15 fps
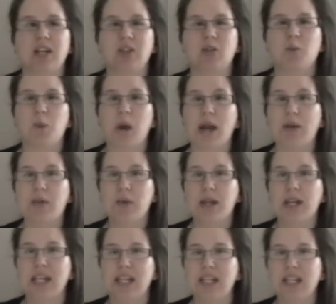the way
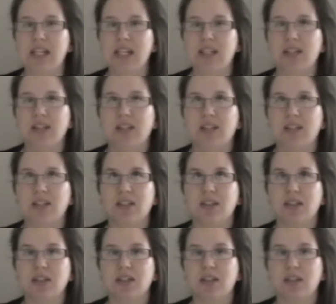we,
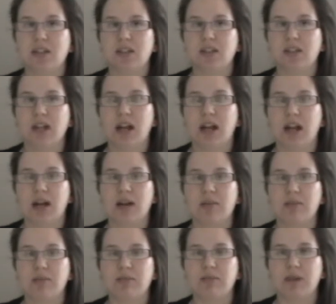
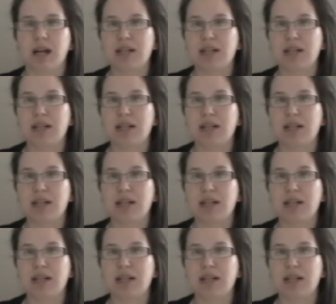my